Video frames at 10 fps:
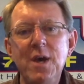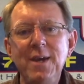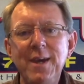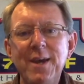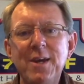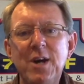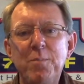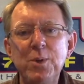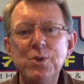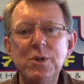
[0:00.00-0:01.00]
You got a
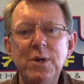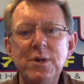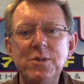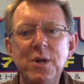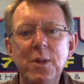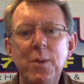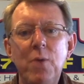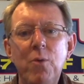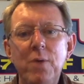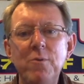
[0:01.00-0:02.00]
couple of songs on there.
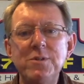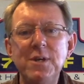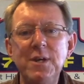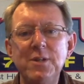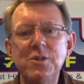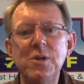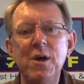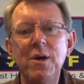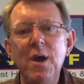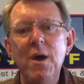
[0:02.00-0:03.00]
One was a hit
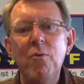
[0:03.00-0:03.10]
song.